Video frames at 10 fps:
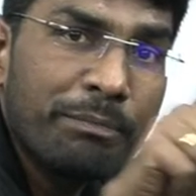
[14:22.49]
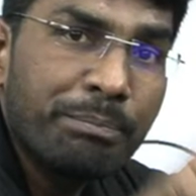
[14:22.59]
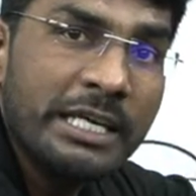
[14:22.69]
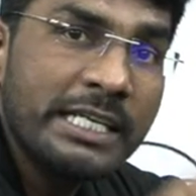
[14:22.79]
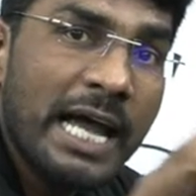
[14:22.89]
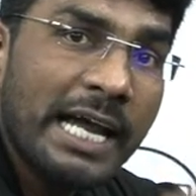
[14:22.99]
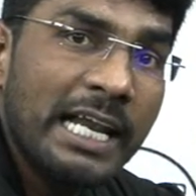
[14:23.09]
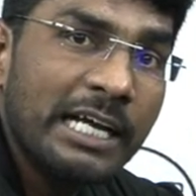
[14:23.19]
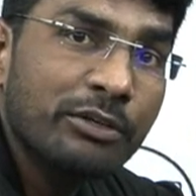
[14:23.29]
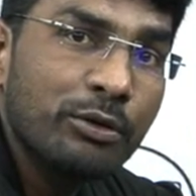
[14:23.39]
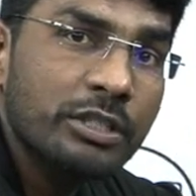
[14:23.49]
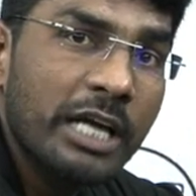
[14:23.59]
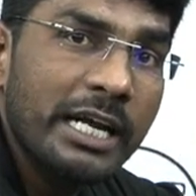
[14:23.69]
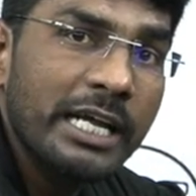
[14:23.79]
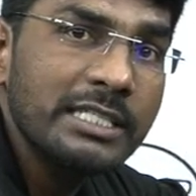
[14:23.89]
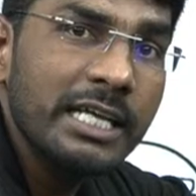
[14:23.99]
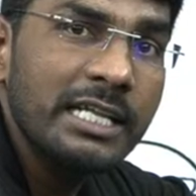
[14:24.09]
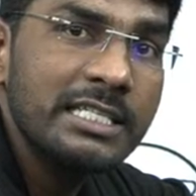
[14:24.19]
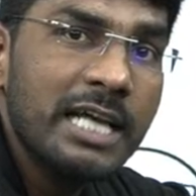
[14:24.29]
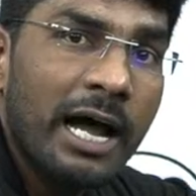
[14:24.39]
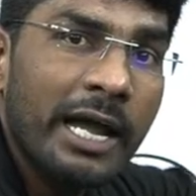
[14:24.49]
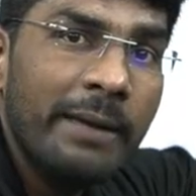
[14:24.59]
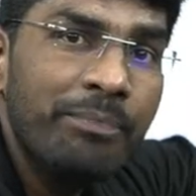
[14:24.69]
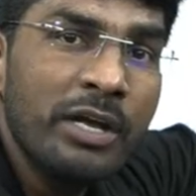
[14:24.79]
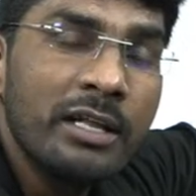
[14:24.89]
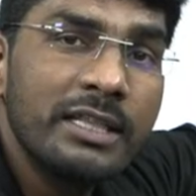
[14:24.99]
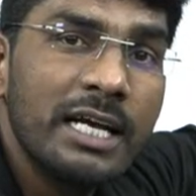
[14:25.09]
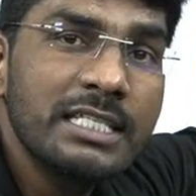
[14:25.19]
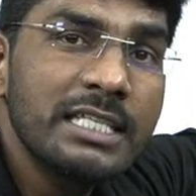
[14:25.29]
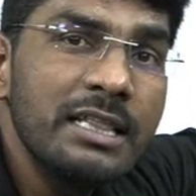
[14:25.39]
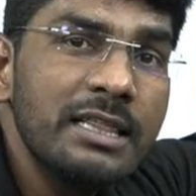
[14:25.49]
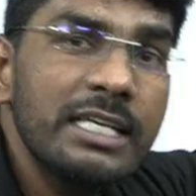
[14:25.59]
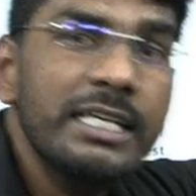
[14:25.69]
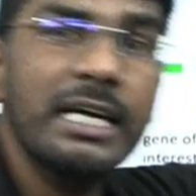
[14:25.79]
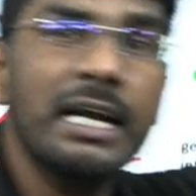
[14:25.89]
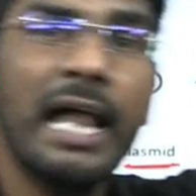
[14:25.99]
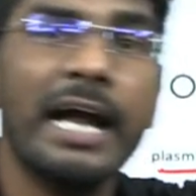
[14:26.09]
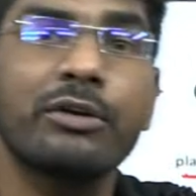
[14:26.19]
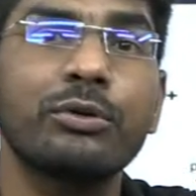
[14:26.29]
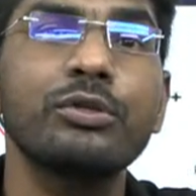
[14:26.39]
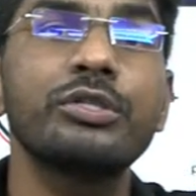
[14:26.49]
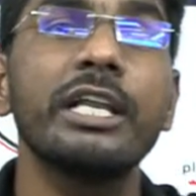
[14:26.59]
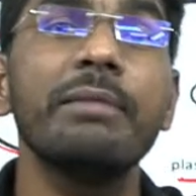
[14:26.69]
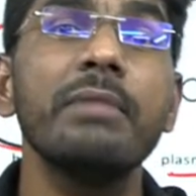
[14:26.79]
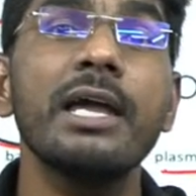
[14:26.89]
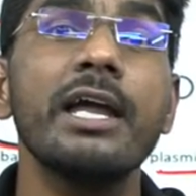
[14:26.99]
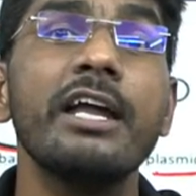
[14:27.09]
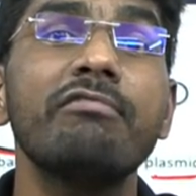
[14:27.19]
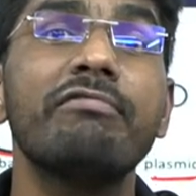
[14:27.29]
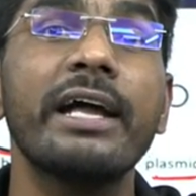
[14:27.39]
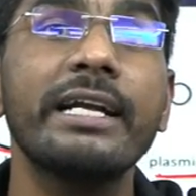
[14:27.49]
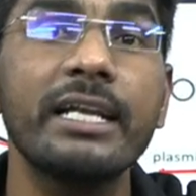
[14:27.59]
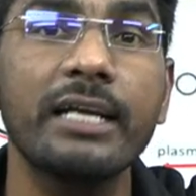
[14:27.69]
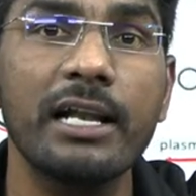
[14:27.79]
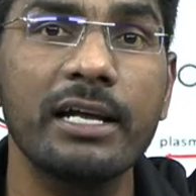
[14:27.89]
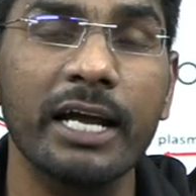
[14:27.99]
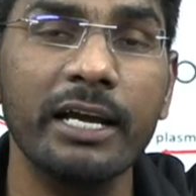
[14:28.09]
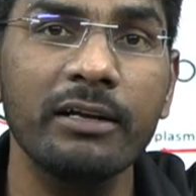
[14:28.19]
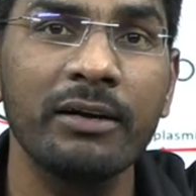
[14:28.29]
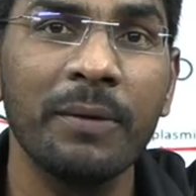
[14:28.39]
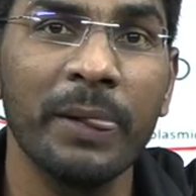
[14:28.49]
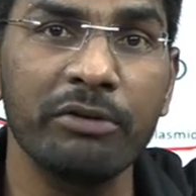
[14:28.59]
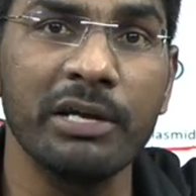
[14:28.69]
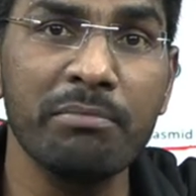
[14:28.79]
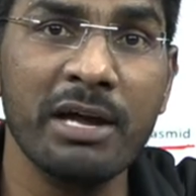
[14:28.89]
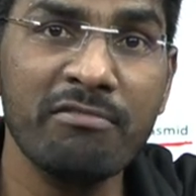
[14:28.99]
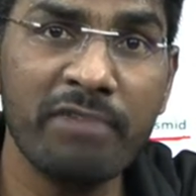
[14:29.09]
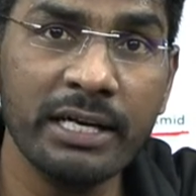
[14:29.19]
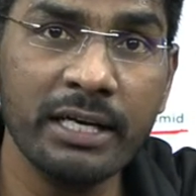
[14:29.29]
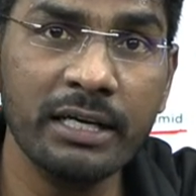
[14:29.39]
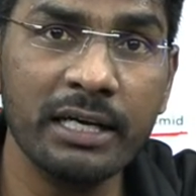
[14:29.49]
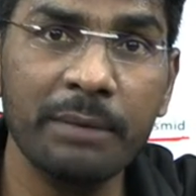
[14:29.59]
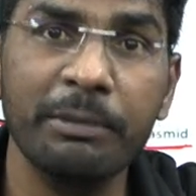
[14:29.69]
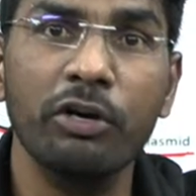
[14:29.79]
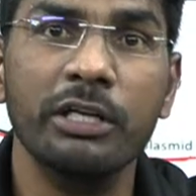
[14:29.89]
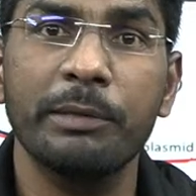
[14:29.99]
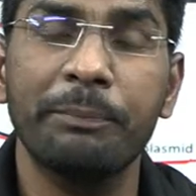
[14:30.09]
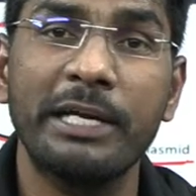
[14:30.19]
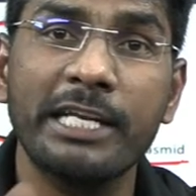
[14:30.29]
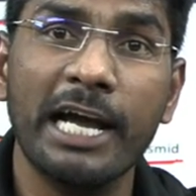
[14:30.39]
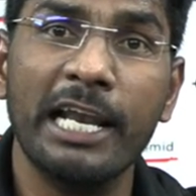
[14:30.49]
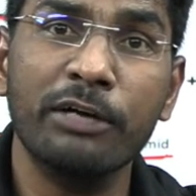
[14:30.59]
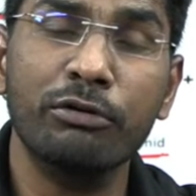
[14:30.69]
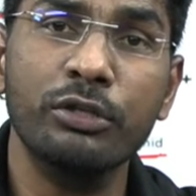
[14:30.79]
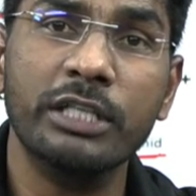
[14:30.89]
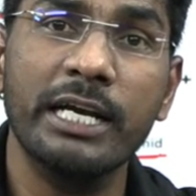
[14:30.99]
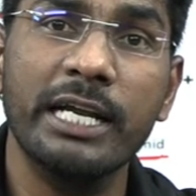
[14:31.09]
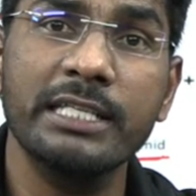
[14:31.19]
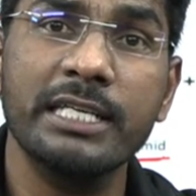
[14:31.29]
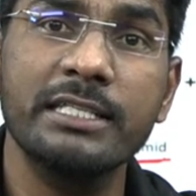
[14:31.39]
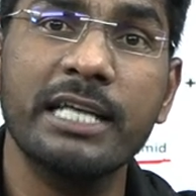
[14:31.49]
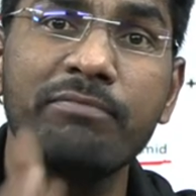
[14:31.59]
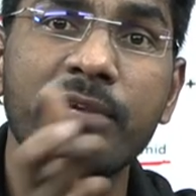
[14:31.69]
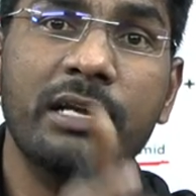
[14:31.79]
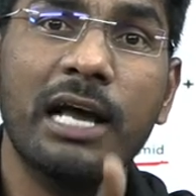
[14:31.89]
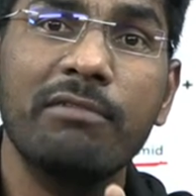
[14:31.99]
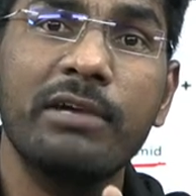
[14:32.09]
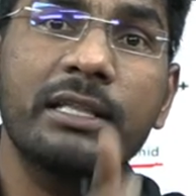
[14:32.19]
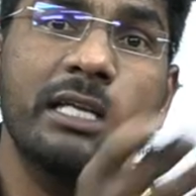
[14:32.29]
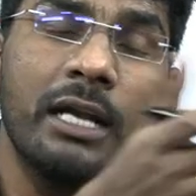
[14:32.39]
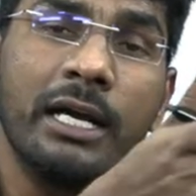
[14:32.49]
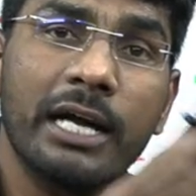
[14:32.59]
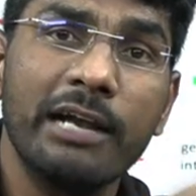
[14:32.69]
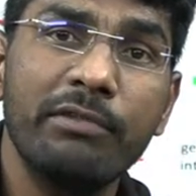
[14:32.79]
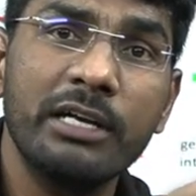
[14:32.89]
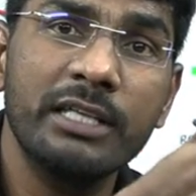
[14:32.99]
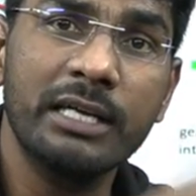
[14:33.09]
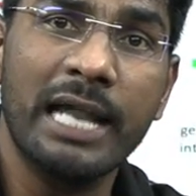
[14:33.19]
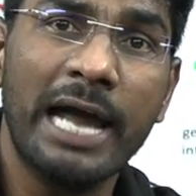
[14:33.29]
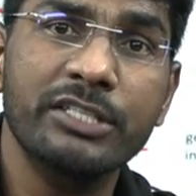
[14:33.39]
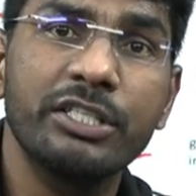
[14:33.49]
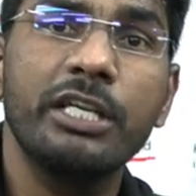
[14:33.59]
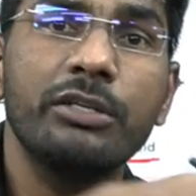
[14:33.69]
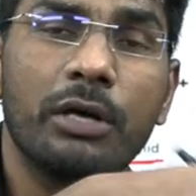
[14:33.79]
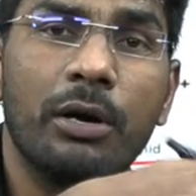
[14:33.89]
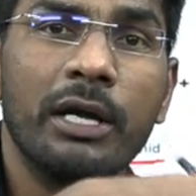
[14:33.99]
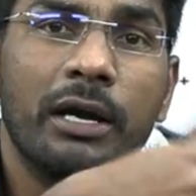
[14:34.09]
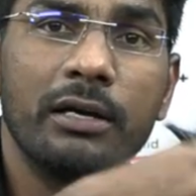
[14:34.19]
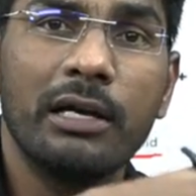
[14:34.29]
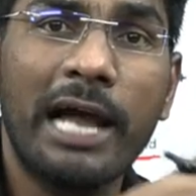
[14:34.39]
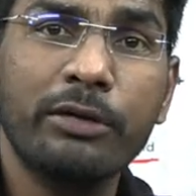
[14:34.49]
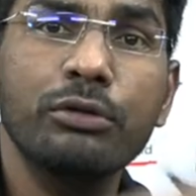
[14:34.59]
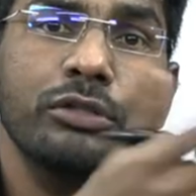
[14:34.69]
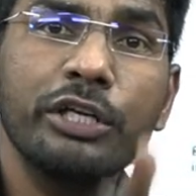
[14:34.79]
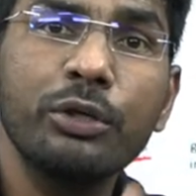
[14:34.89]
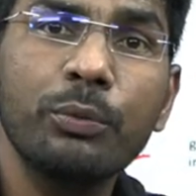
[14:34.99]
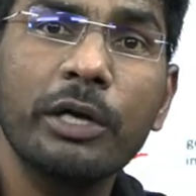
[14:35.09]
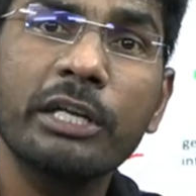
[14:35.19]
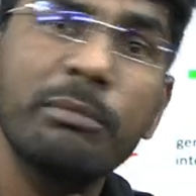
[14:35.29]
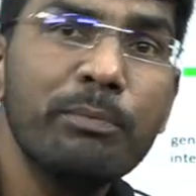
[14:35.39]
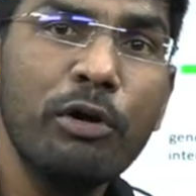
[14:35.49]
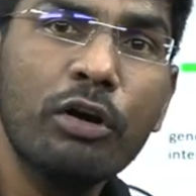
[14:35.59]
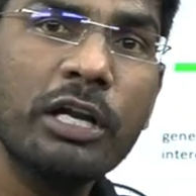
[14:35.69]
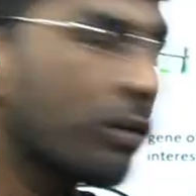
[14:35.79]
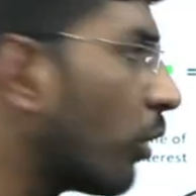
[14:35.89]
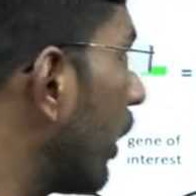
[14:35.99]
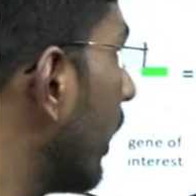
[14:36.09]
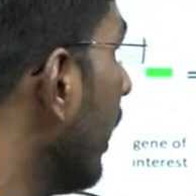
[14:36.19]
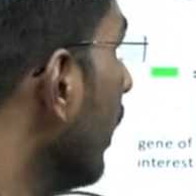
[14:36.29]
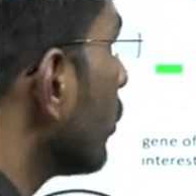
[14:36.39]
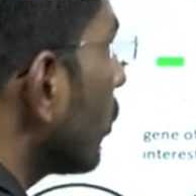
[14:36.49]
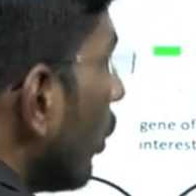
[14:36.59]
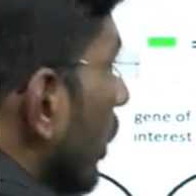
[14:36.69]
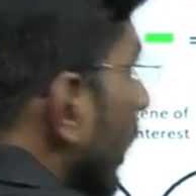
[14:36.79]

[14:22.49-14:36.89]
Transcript: of beta-galactosidase enzyme, the synthetic lactose remain white in color, right? Remain white in color because beta-galactosidase enzyme will convert that convert that into, uh, uh, lactose into what will be blue color colony. So